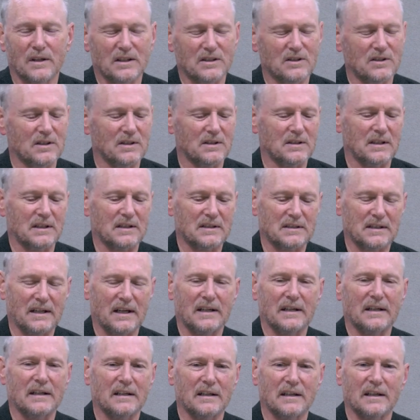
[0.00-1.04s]
It's just
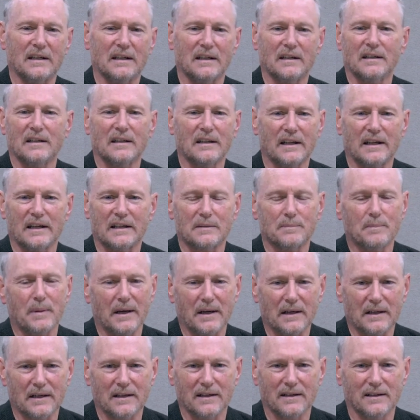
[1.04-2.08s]
exciting to get to the next
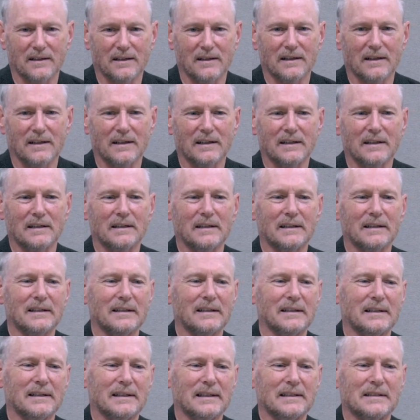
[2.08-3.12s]
painting, and
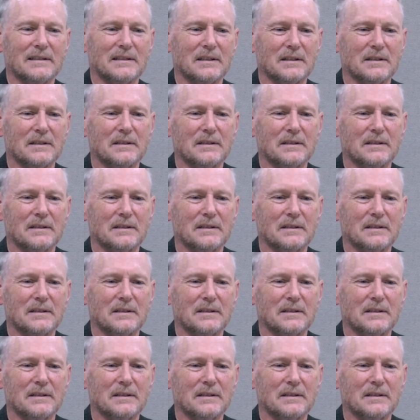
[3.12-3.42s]
it's